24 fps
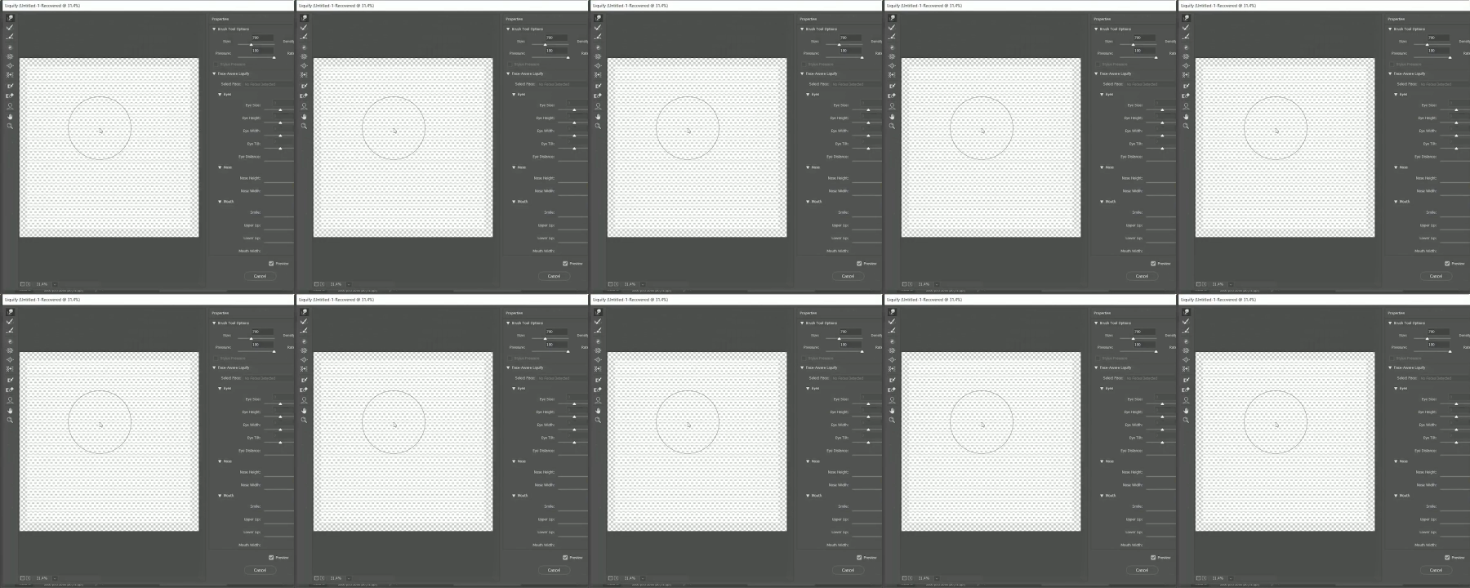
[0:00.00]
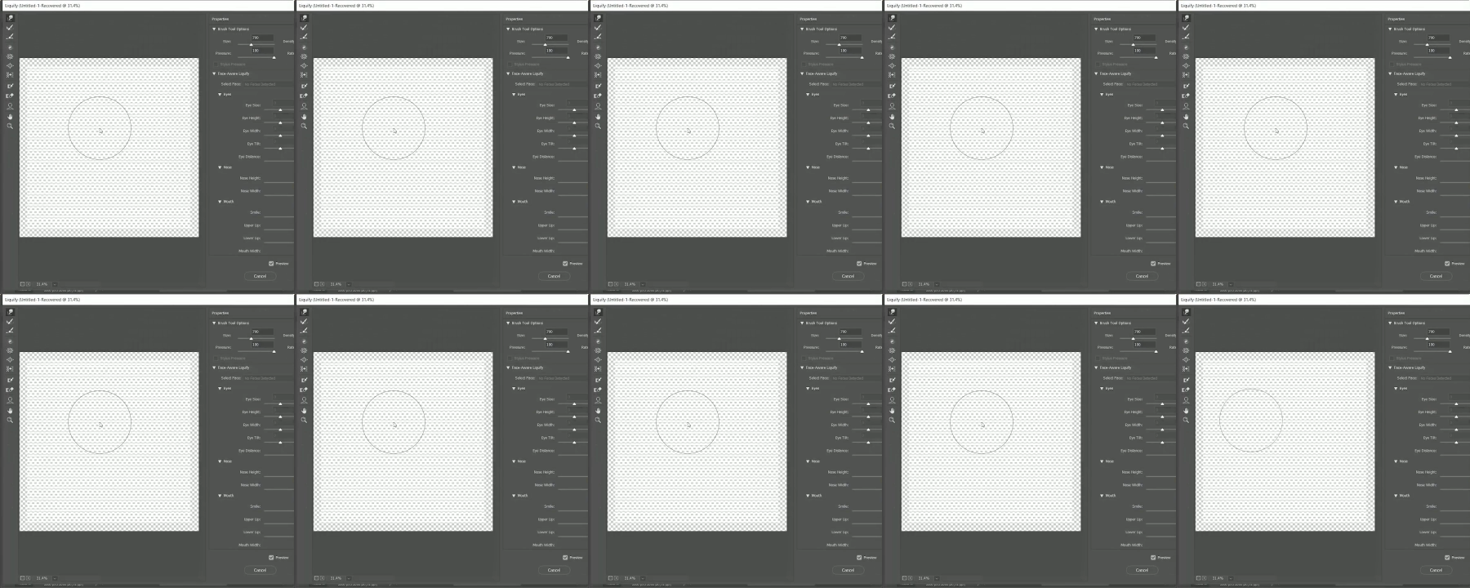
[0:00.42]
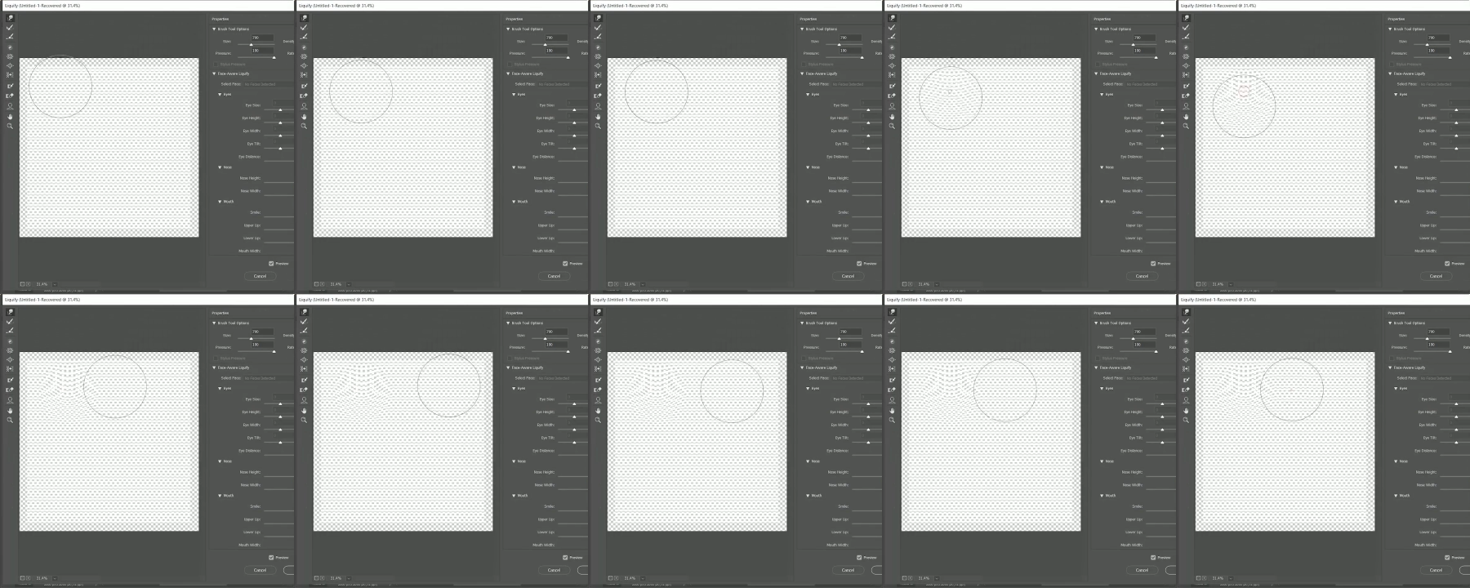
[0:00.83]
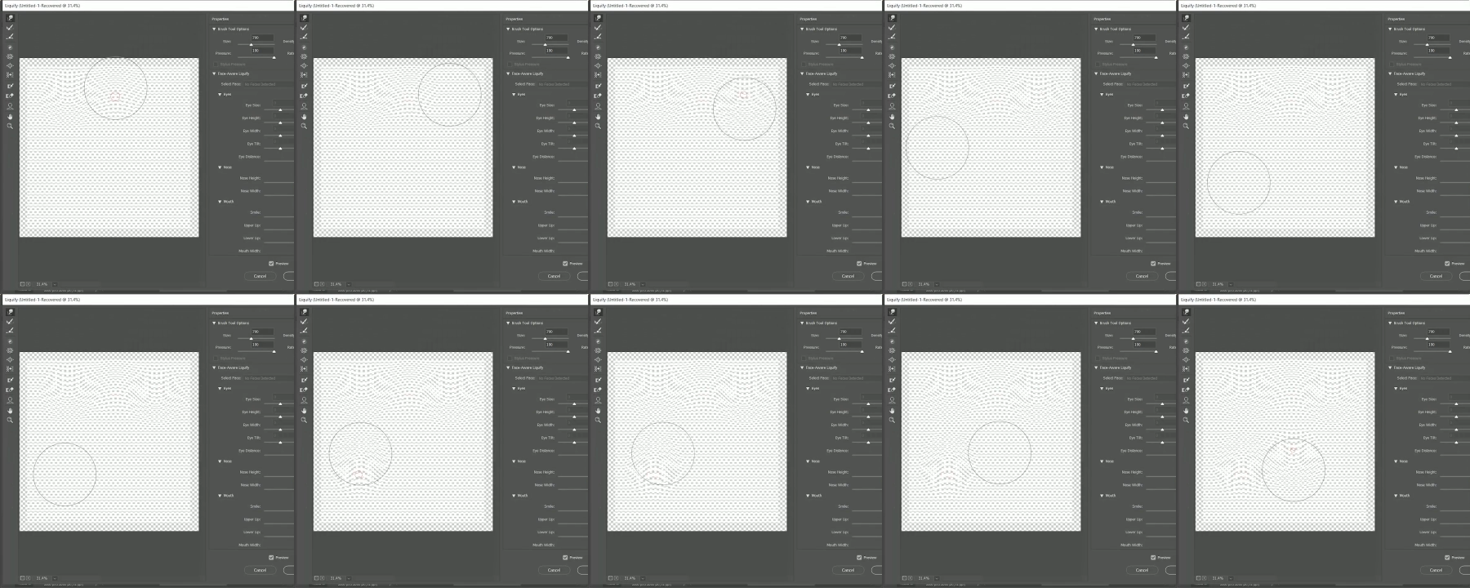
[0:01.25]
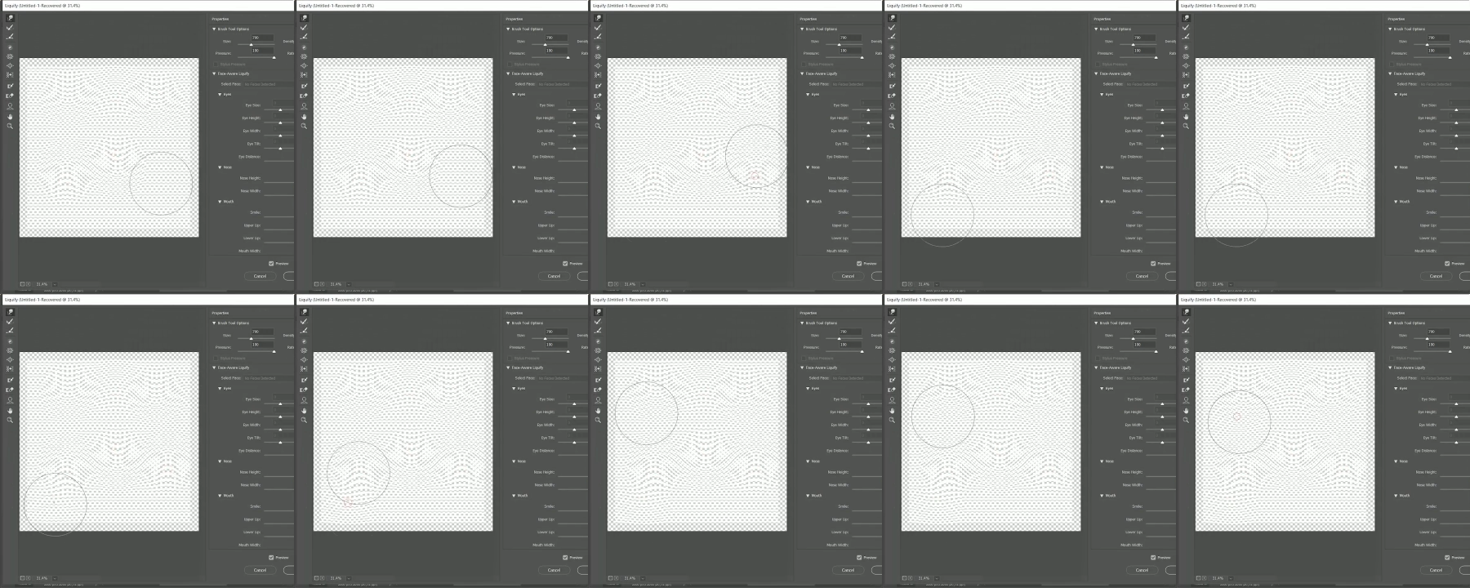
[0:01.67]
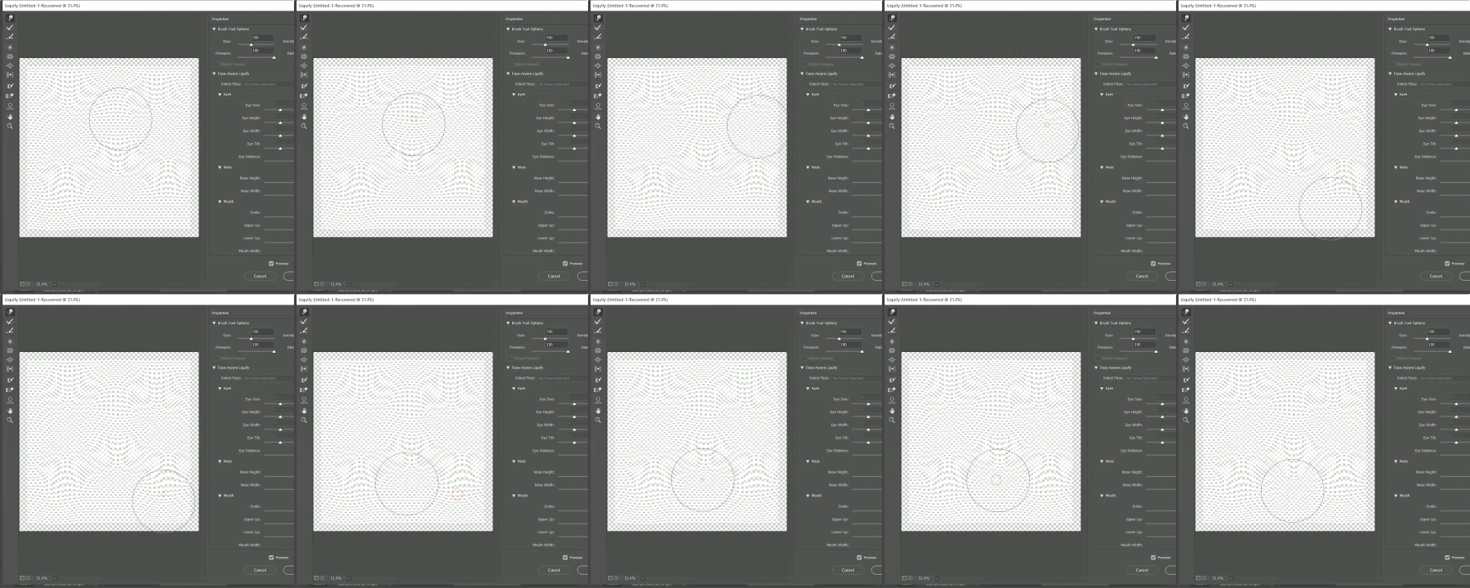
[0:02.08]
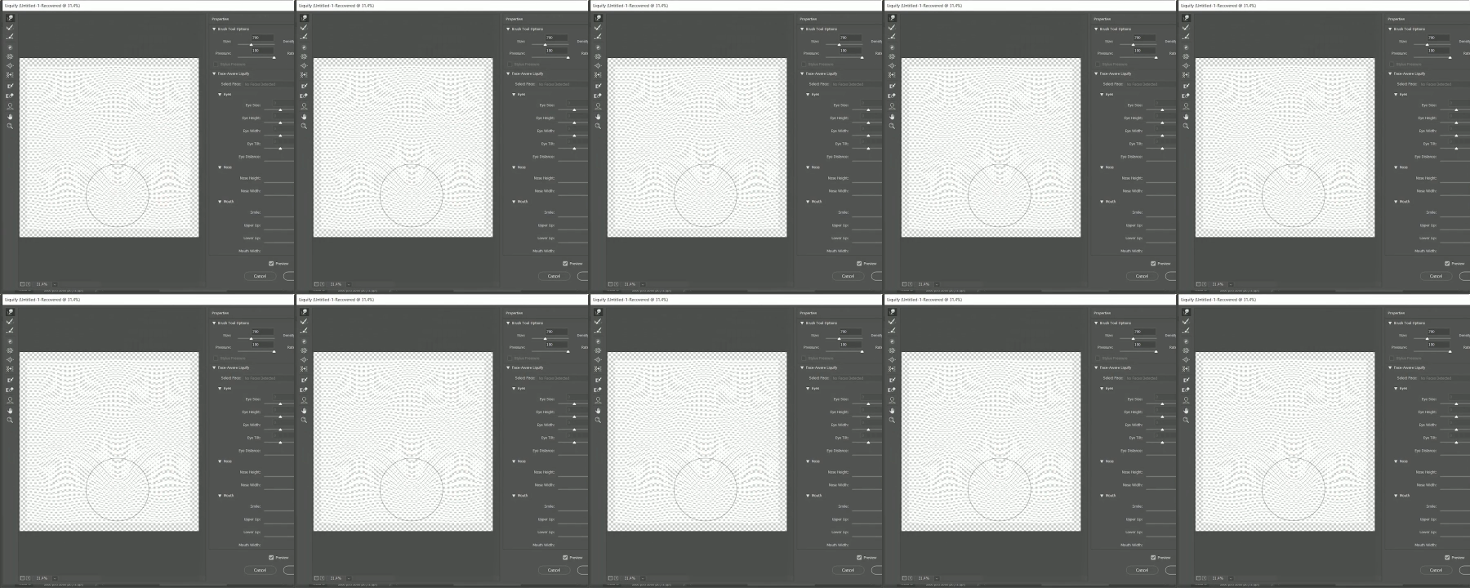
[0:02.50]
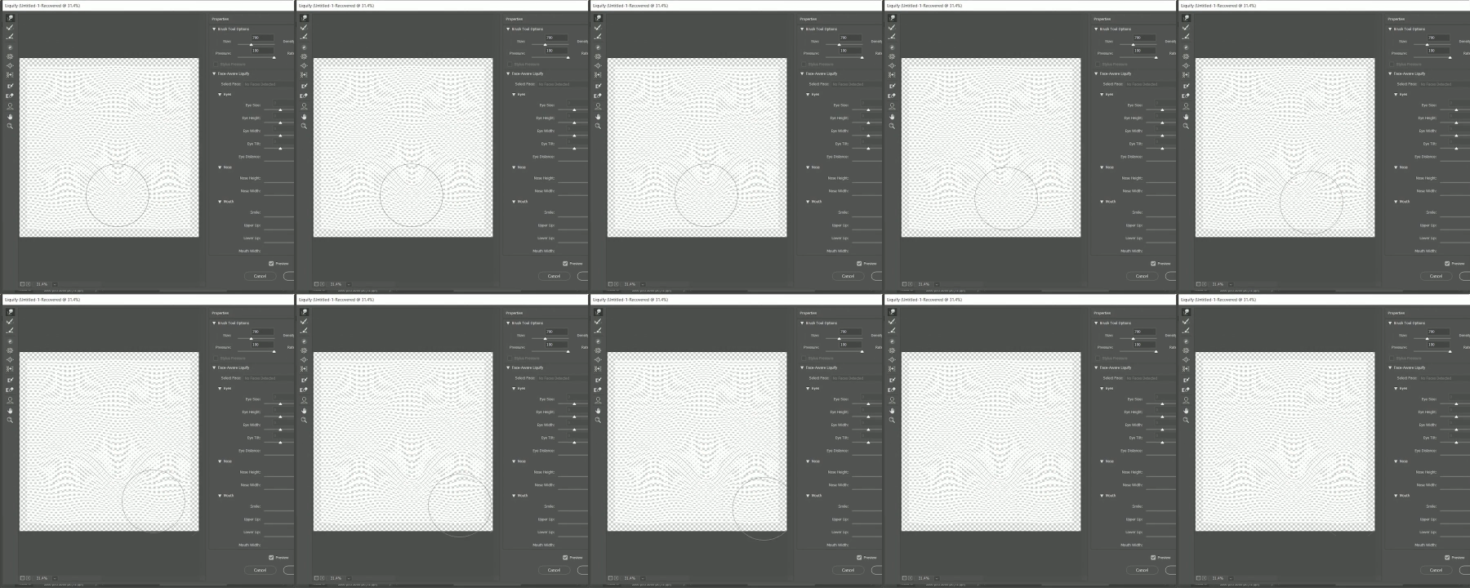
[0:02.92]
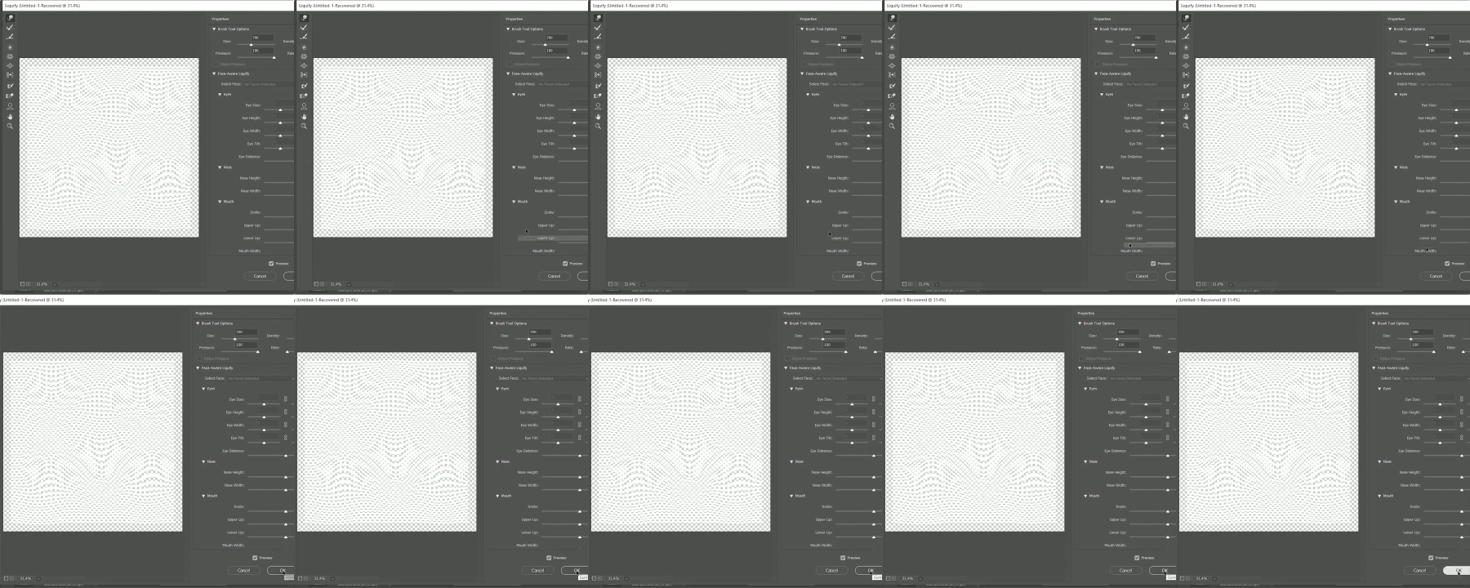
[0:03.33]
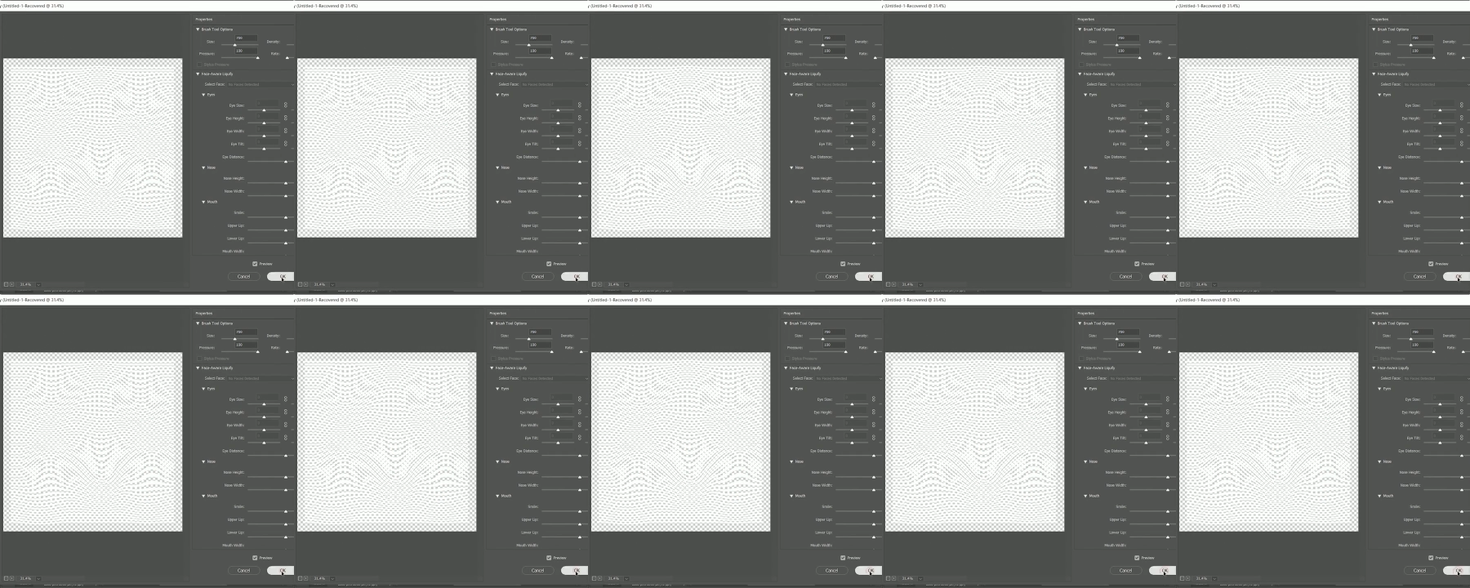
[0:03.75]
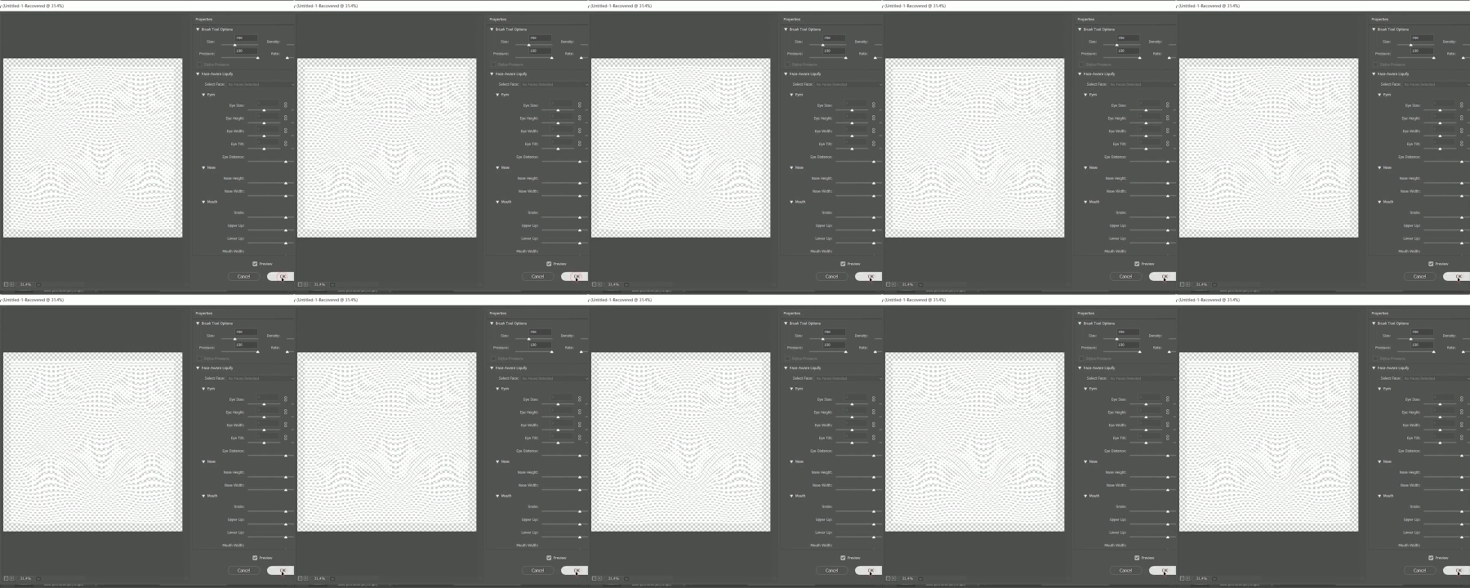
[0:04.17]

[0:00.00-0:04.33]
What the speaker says: (no speaker visible)